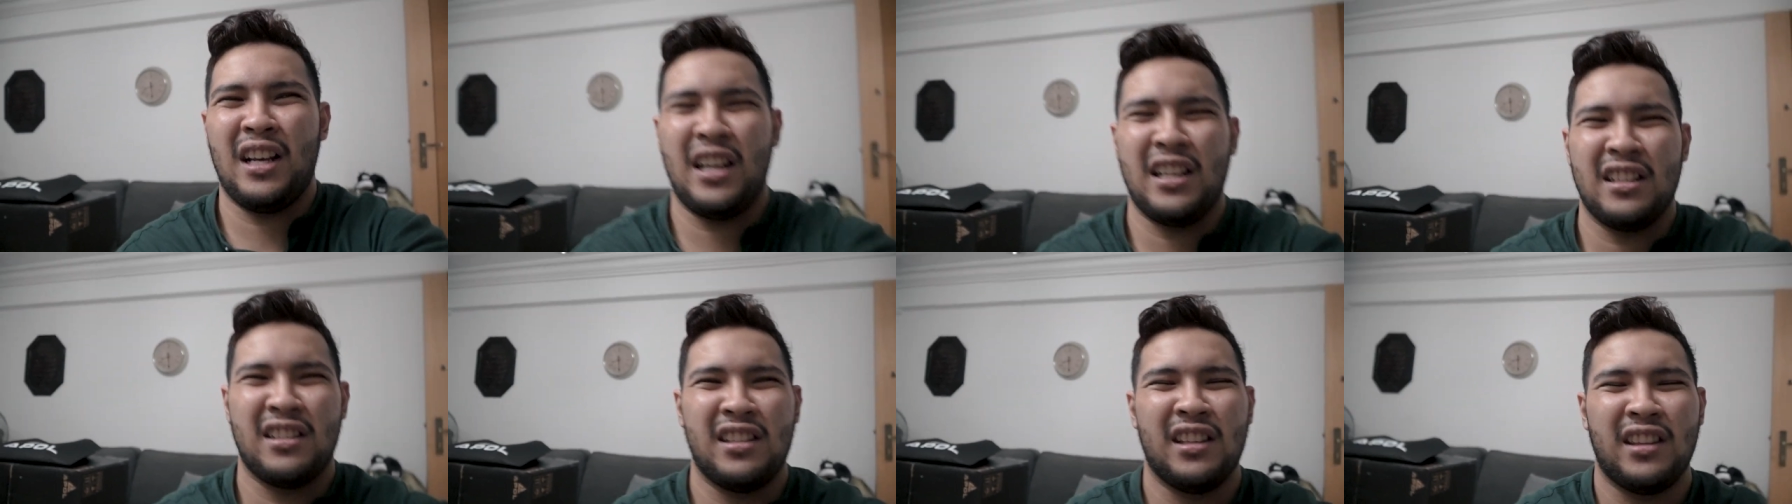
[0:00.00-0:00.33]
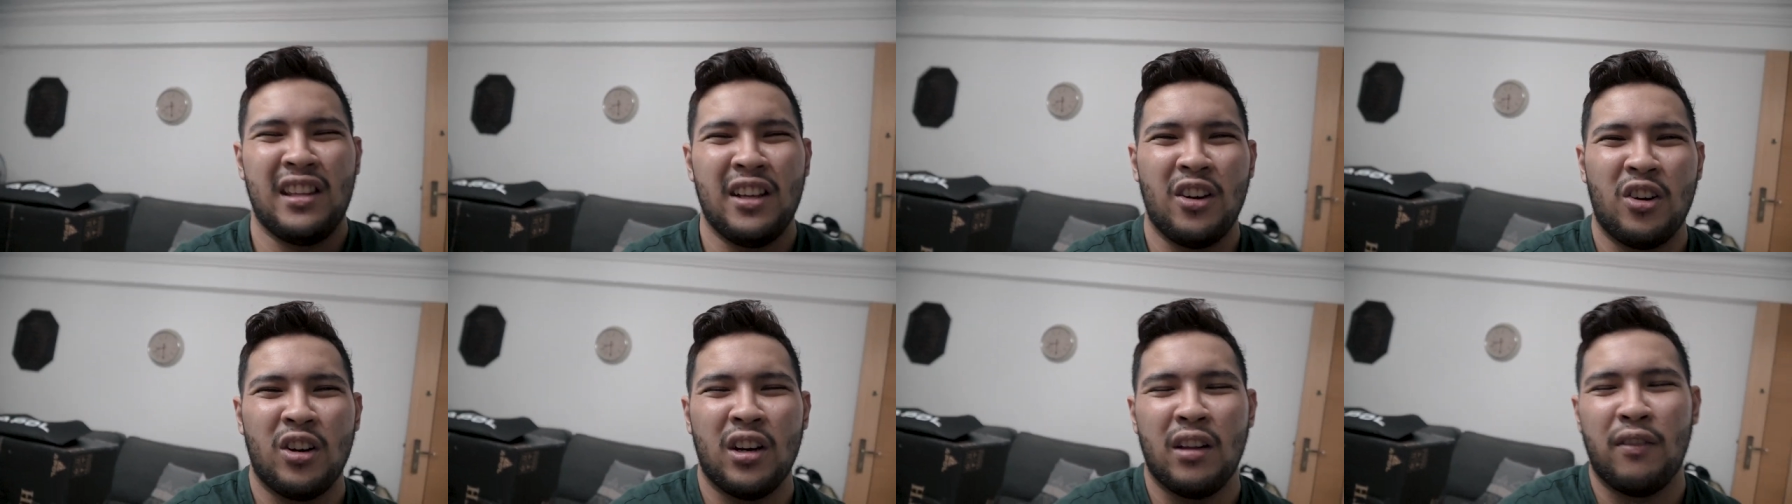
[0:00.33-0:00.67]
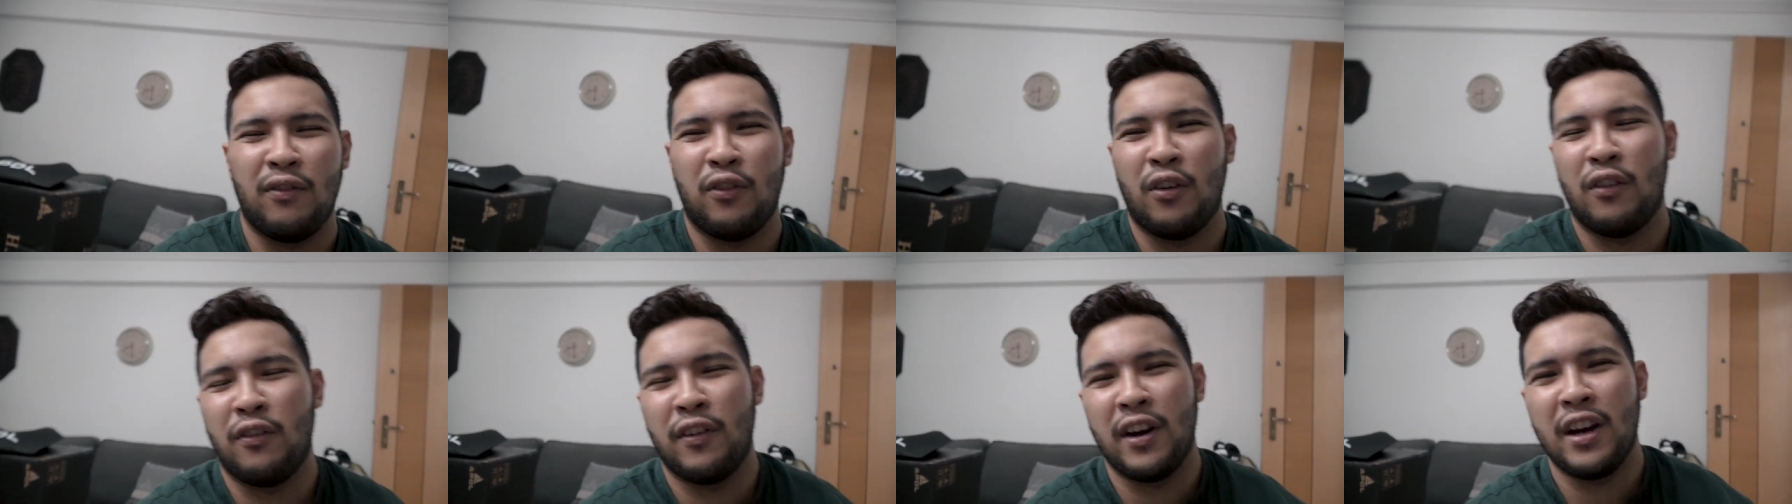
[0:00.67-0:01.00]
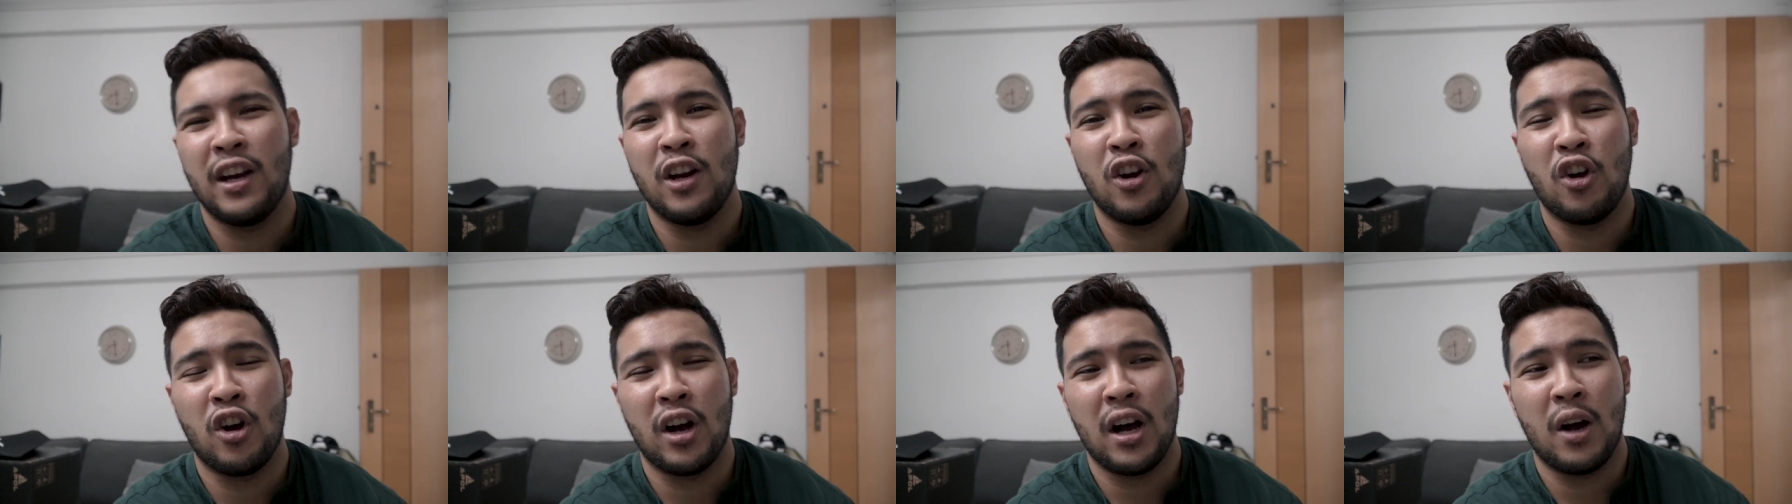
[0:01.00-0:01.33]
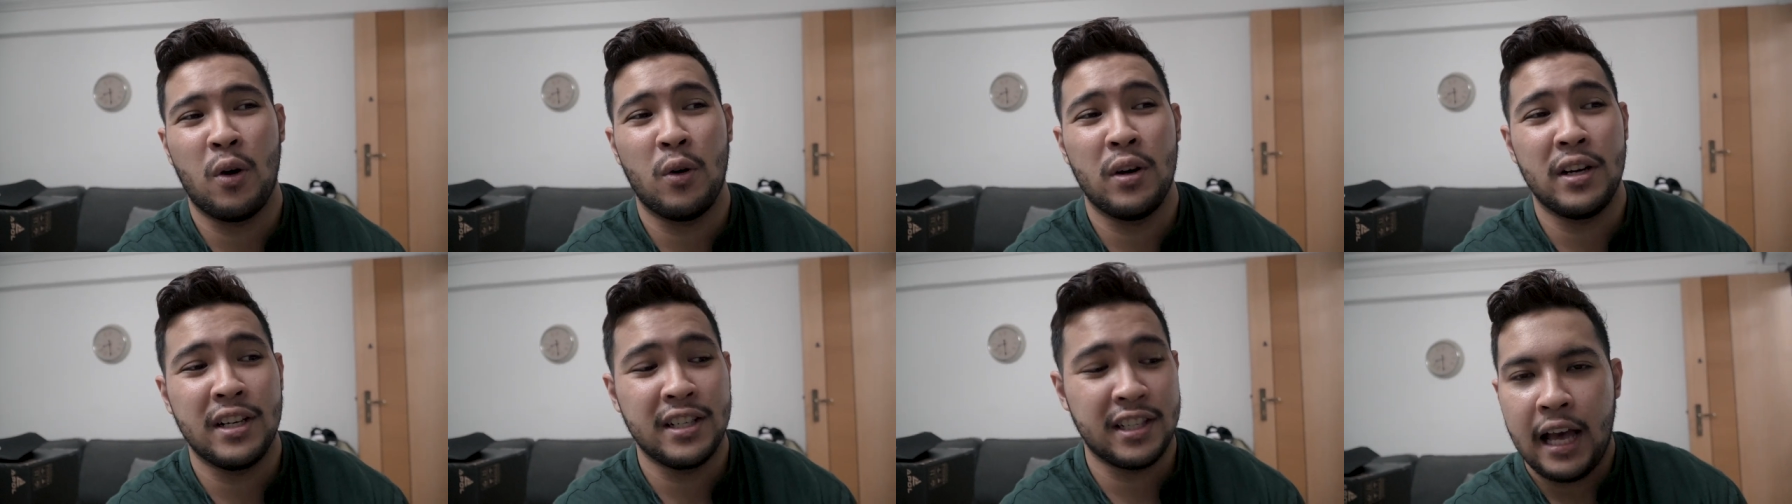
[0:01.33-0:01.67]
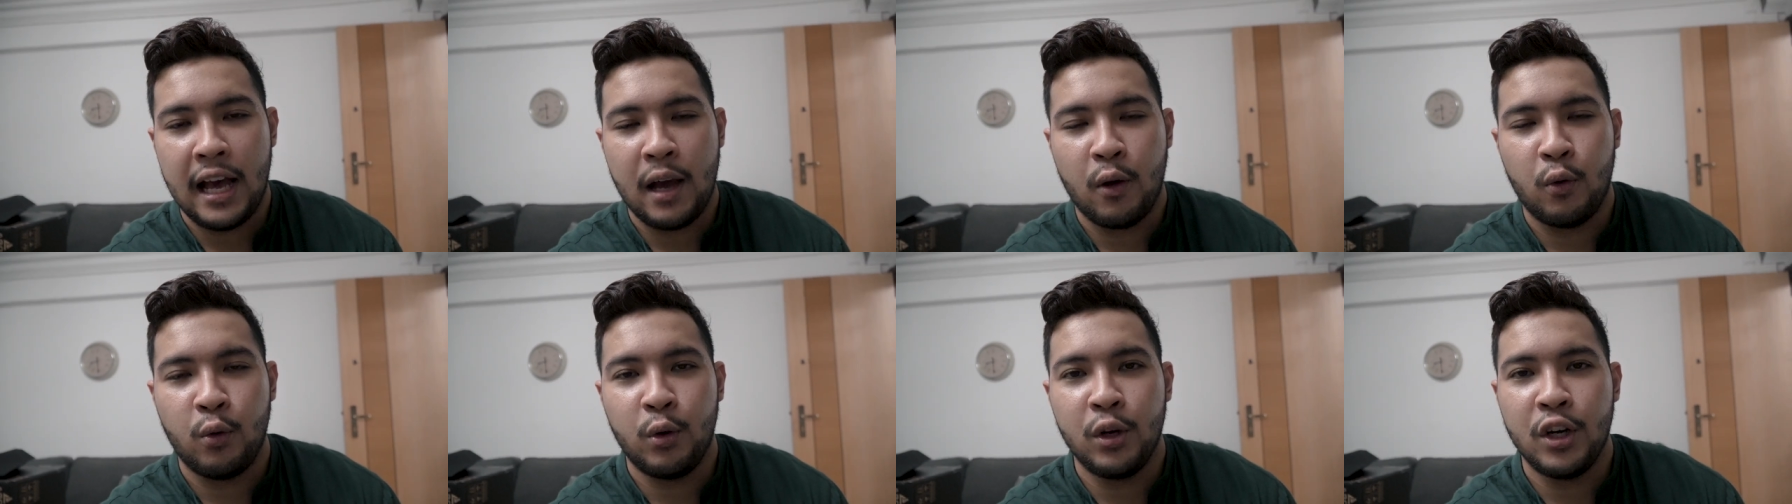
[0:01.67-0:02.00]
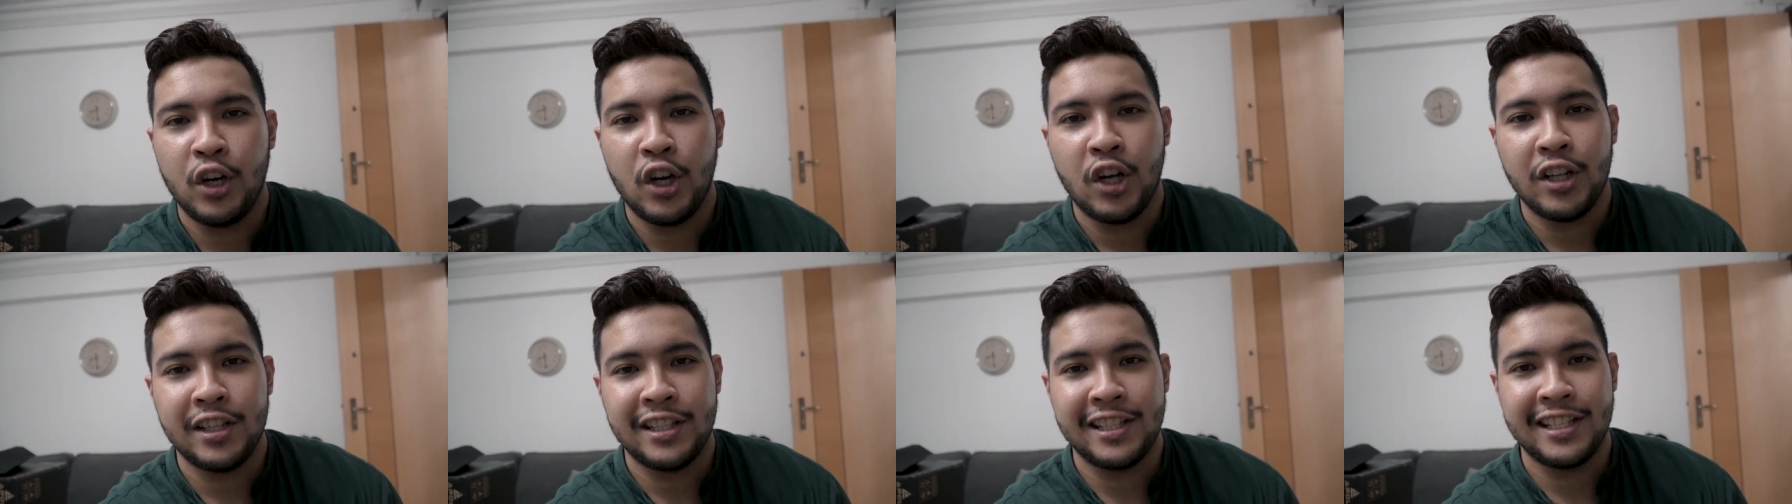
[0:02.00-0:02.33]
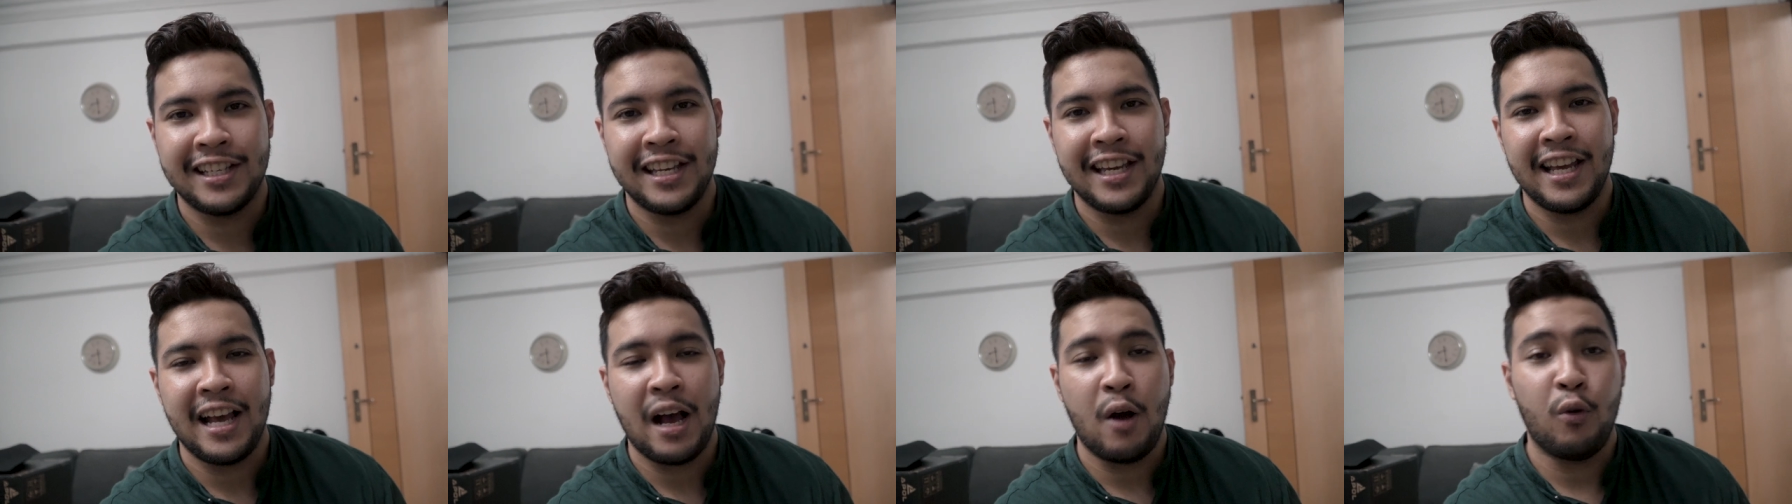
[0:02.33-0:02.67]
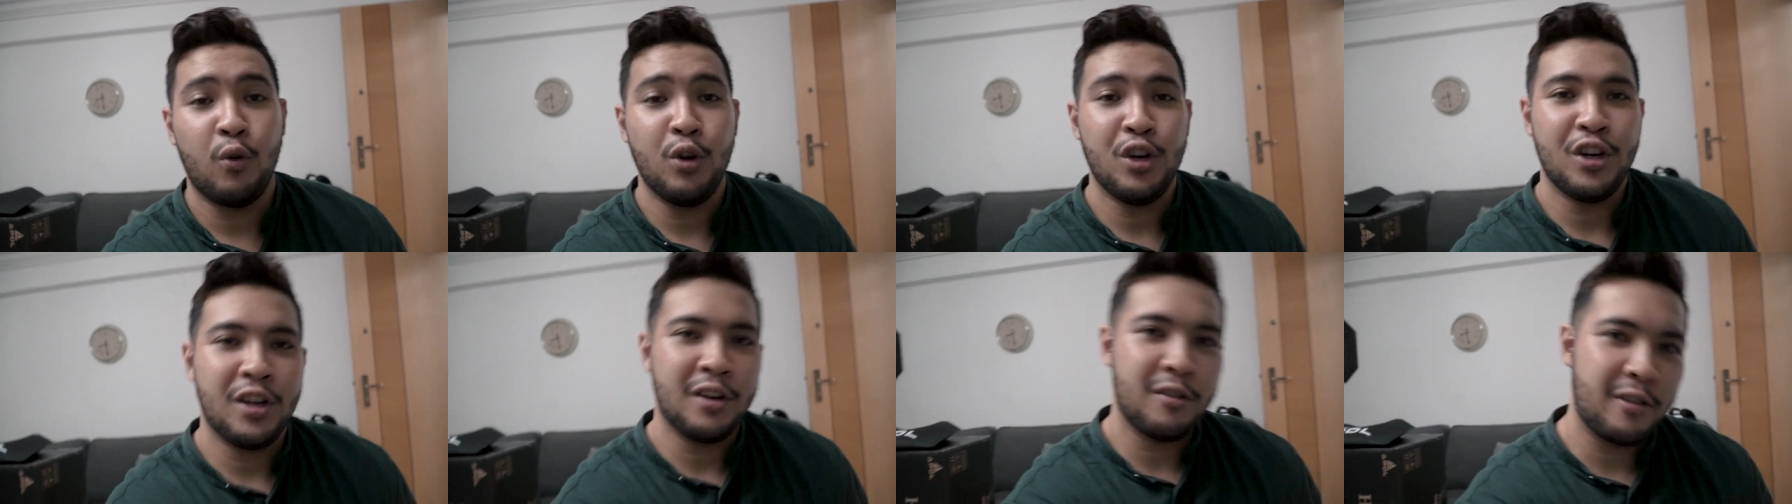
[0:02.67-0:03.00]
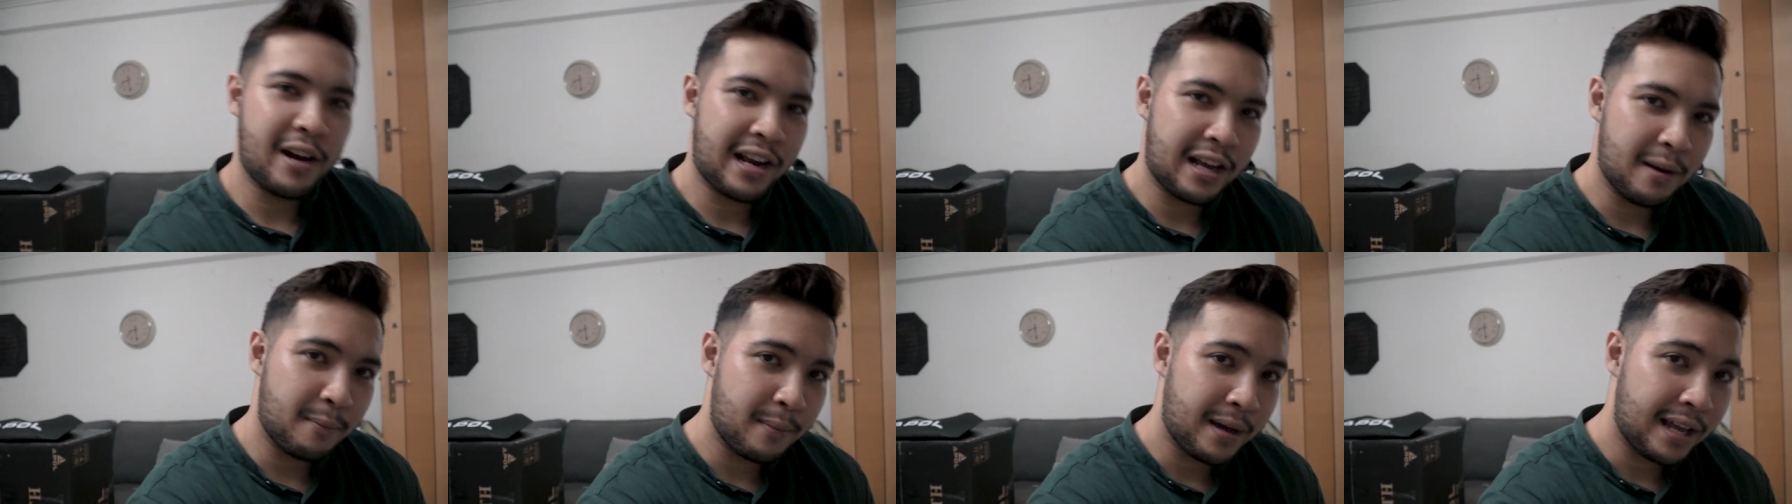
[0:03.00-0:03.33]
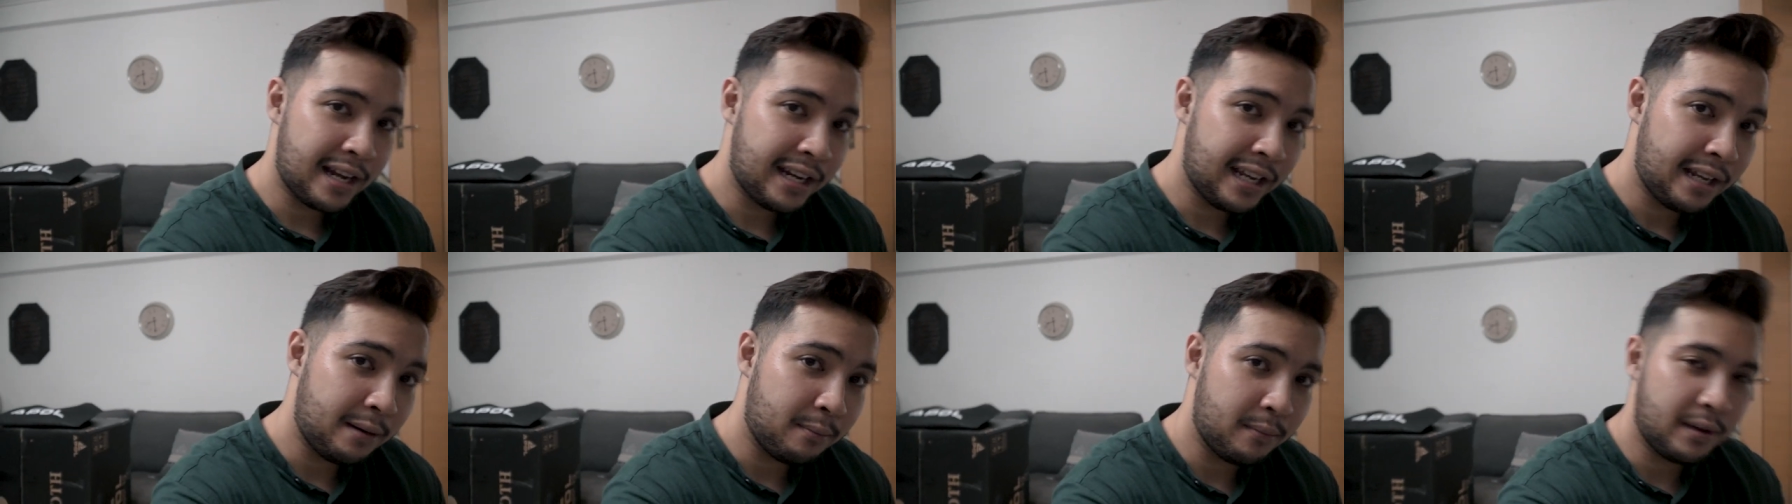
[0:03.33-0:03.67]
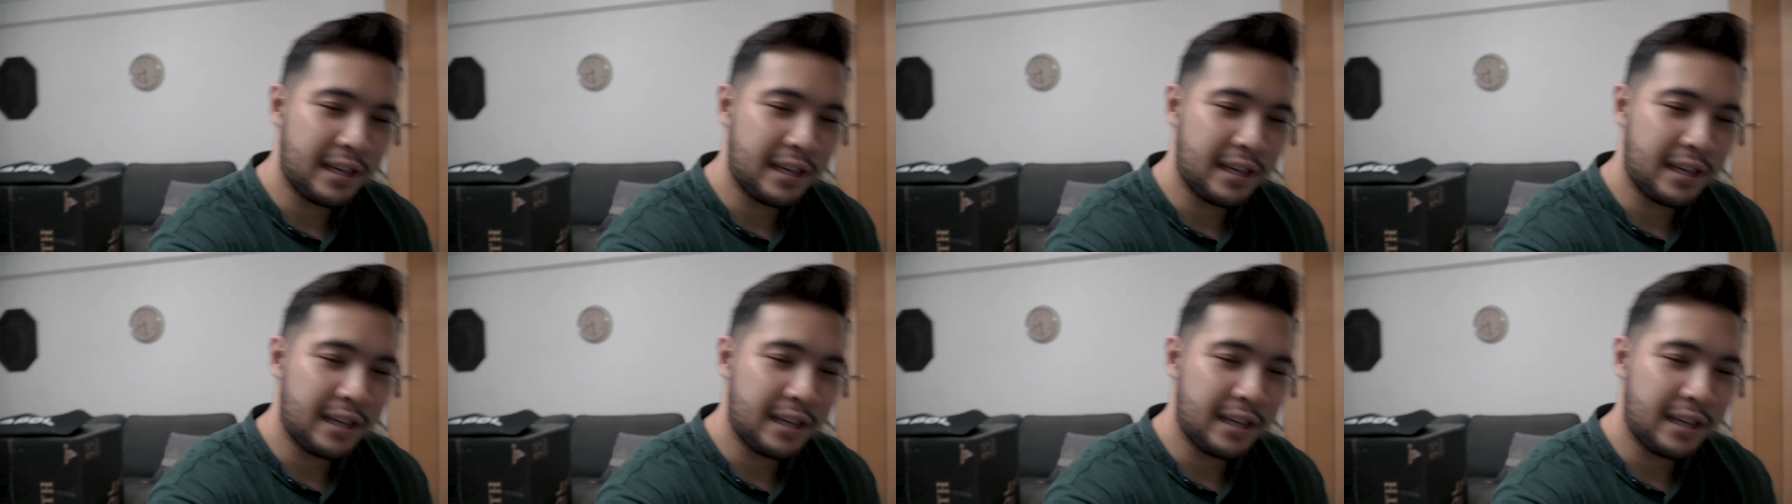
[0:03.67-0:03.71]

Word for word: sitting on it for very long hours. I would not recommend it.